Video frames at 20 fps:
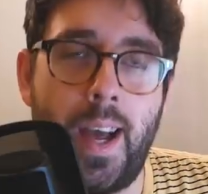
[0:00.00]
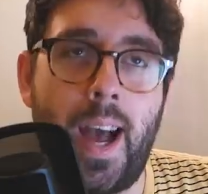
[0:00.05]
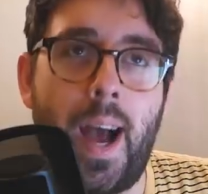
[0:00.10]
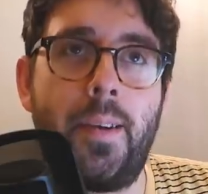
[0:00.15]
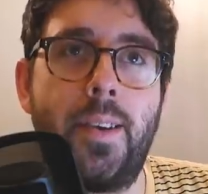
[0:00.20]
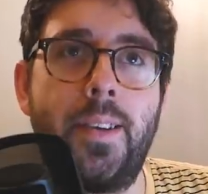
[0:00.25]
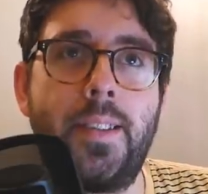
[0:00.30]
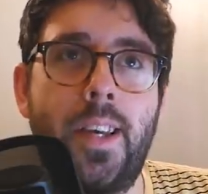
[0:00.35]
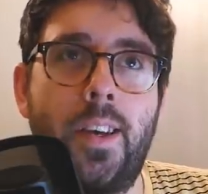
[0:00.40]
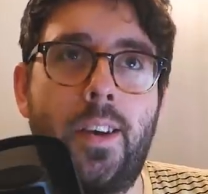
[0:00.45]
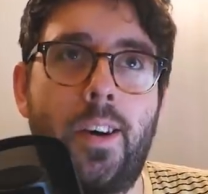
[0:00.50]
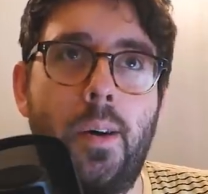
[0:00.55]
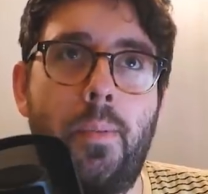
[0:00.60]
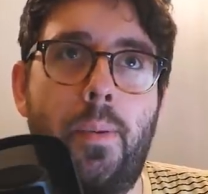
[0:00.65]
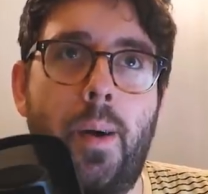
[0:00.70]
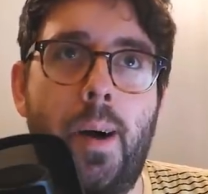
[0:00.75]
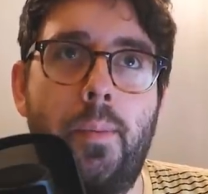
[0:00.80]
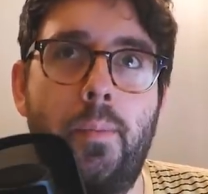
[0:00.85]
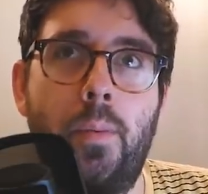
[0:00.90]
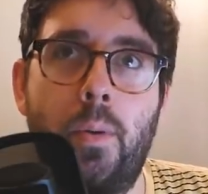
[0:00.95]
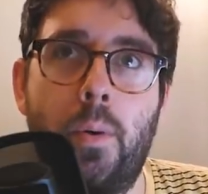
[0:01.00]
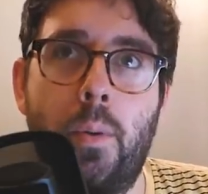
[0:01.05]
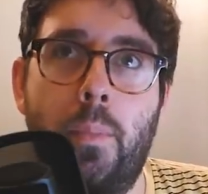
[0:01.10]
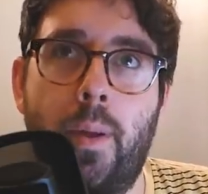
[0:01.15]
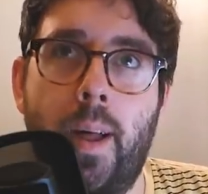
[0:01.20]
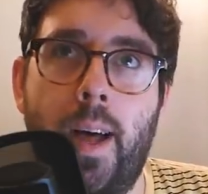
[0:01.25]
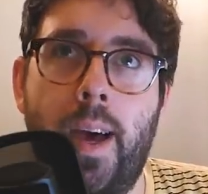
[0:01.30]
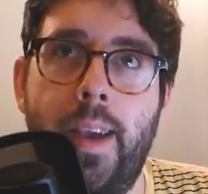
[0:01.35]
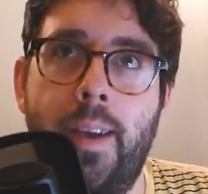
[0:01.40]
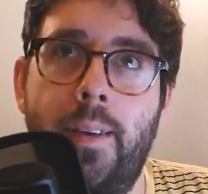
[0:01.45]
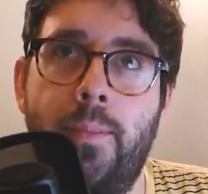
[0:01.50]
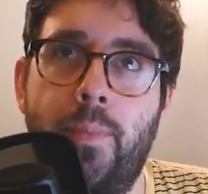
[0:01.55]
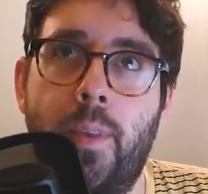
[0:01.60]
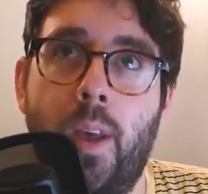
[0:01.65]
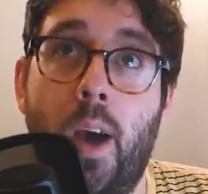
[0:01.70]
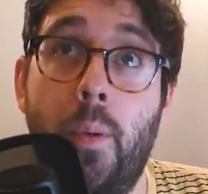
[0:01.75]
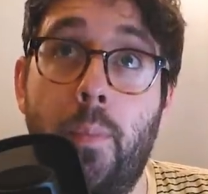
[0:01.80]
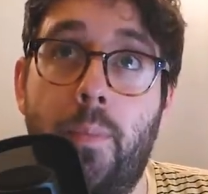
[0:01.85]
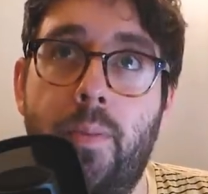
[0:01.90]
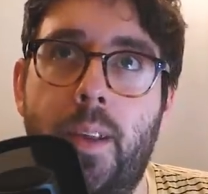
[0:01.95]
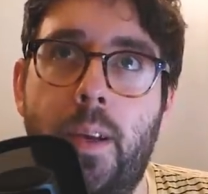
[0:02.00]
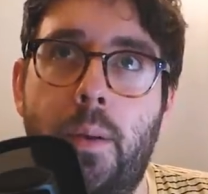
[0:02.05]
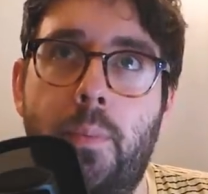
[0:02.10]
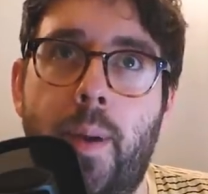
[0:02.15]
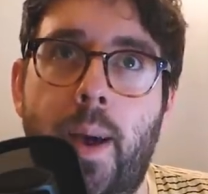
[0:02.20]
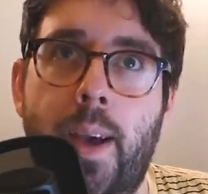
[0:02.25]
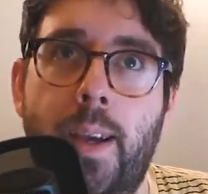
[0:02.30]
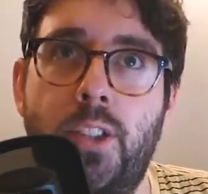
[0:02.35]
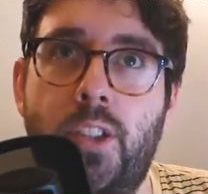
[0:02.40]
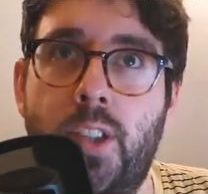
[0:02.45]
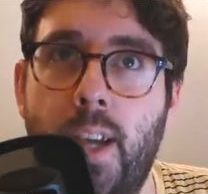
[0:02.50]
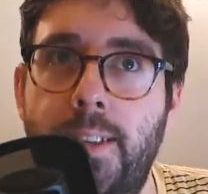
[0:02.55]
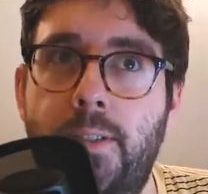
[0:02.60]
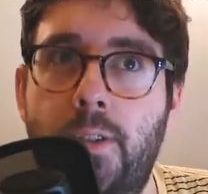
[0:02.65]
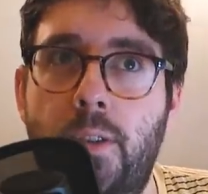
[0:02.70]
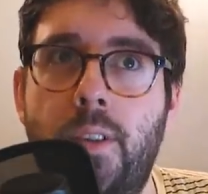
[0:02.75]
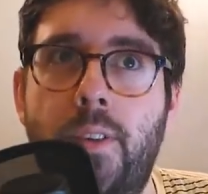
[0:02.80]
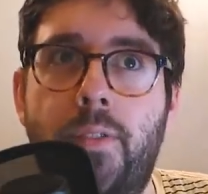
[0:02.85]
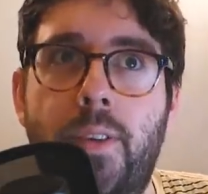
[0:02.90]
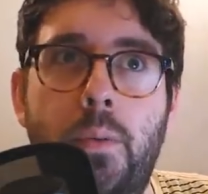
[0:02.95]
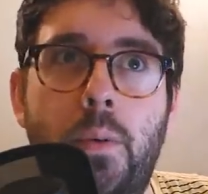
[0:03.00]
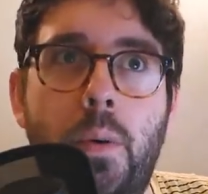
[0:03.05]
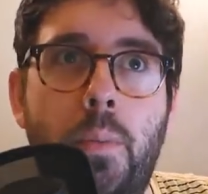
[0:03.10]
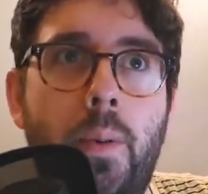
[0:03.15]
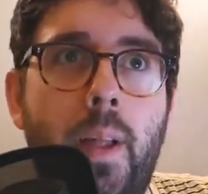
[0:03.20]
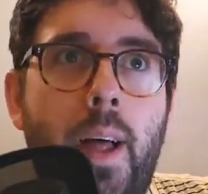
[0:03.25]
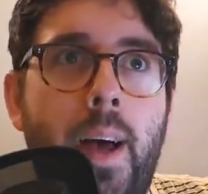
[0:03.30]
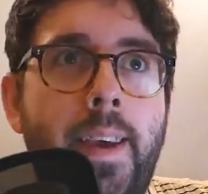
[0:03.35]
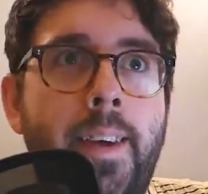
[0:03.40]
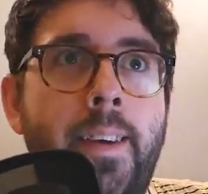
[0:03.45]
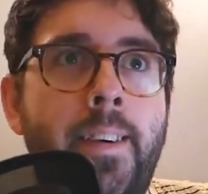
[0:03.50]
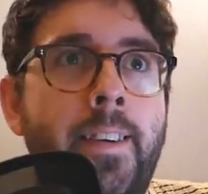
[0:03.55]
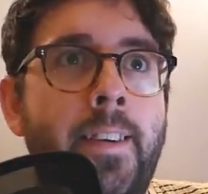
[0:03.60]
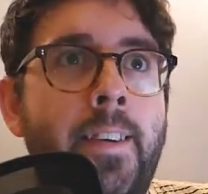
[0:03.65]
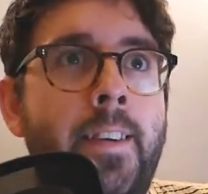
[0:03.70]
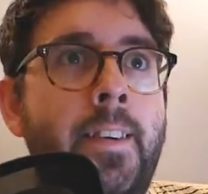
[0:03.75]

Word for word: I'm going to say Cole Palmer will play. Hopefully he'll play. Jesus, I think, will play.